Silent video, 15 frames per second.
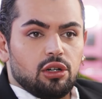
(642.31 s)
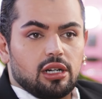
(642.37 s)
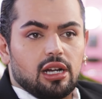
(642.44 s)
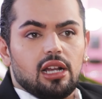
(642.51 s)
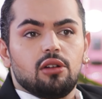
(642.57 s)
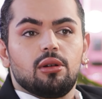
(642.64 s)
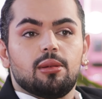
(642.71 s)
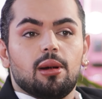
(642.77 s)
You're
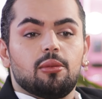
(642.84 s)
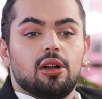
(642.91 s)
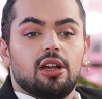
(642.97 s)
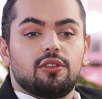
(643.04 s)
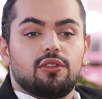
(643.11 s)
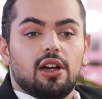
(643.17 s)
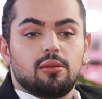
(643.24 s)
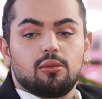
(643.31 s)
gonna remember
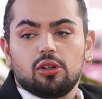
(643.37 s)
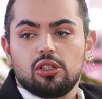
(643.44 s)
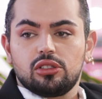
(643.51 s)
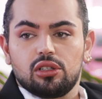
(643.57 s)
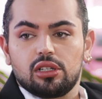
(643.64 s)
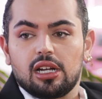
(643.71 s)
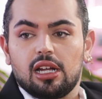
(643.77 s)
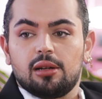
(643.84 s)
if I bored
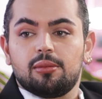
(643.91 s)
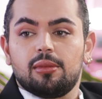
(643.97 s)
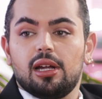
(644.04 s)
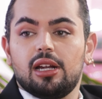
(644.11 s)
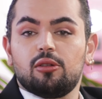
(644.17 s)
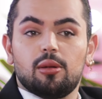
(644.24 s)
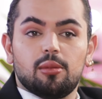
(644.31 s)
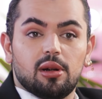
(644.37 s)
you. You're gonna
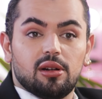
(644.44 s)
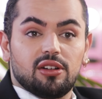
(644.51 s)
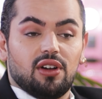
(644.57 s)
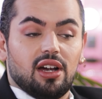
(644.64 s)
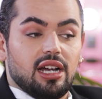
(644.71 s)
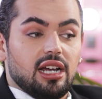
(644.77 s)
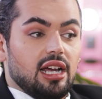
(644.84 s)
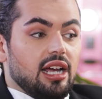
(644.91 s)
remember if
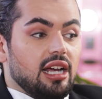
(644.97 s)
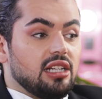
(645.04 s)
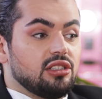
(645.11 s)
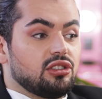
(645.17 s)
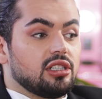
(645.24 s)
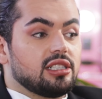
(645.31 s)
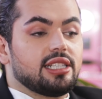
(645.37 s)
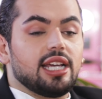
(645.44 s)
I
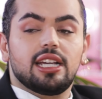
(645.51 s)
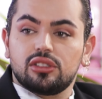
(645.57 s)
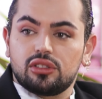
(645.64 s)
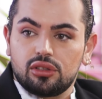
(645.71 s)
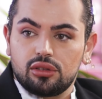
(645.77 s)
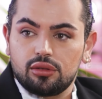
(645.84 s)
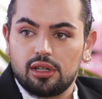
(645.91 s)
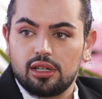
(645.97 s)

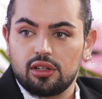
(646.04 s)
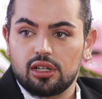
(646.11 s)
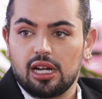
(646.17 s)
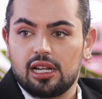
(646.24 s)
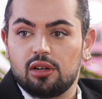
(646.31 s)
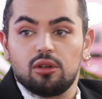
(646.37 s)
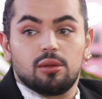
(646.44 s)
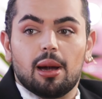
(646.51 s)
entertained you. You're
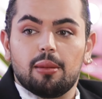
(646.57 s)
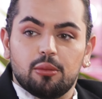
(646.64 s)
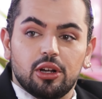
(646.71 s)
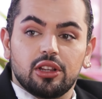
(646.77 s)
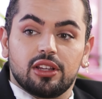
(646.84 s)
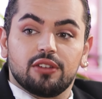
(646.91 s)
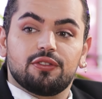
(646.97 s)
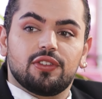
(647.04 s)
gonna remember the